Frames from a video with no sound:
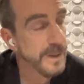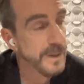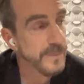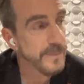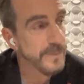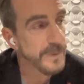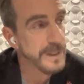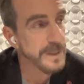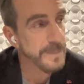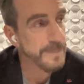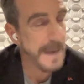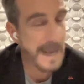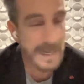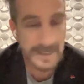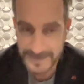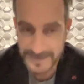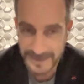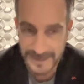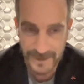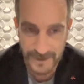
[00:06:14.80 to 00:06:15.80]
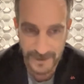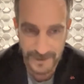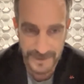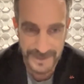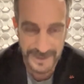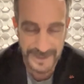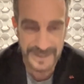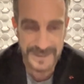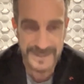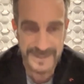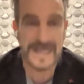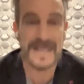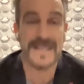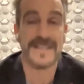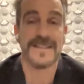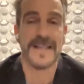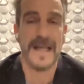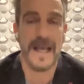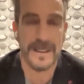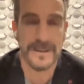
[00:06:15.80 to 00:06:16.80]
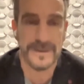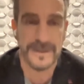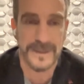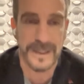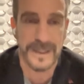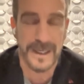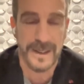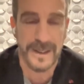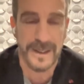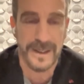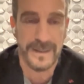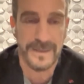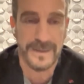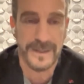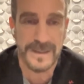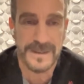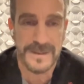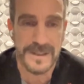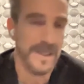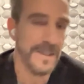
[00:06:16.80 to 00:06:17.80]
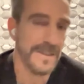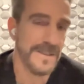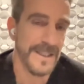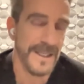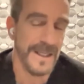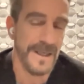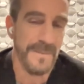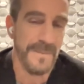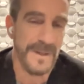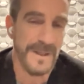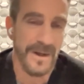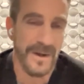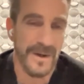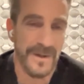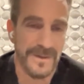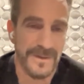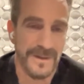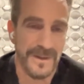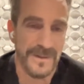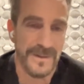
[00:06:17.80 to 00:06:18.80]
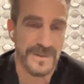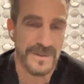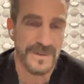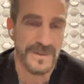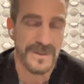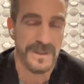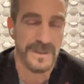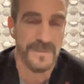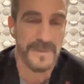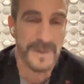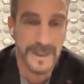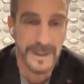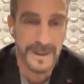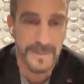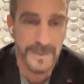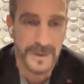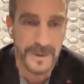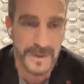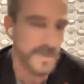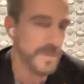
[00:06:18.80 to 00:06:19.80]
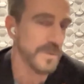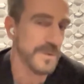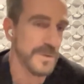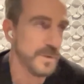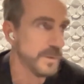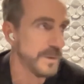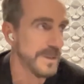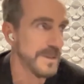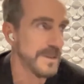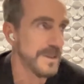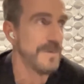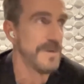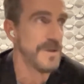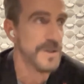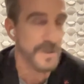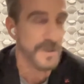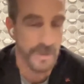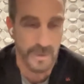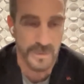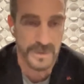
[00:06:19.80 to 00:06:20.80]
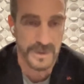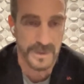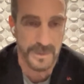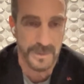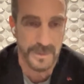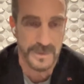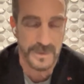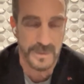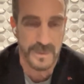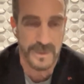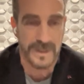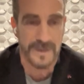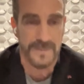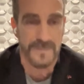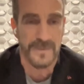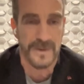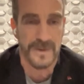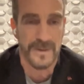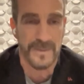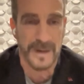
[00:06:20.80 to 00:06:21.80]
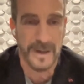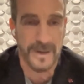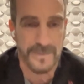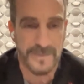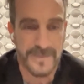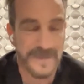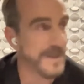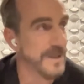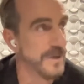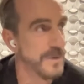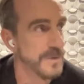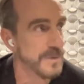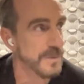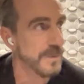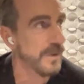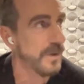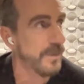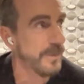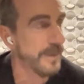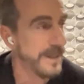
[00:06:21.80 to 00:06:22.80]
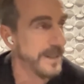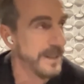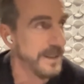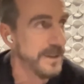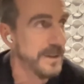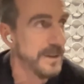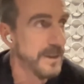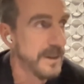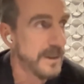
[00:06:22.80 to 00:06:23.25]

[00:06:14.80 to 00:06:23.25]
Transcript: really bad teachers, in the sense that they, they started seeing me on, on T V, because we were doing T V shows and we were doing, they, our videos were already